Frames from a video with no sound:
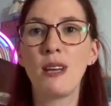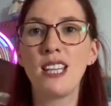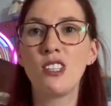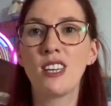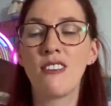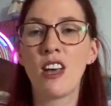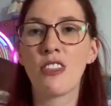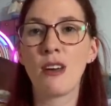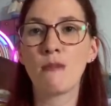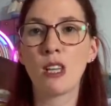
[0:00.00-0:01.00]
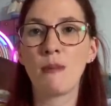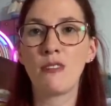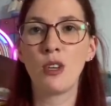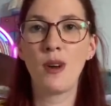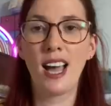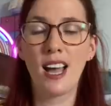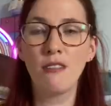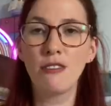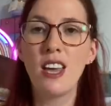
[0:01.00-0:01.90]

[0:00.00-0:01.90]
Please do give it a thumbs up if you have.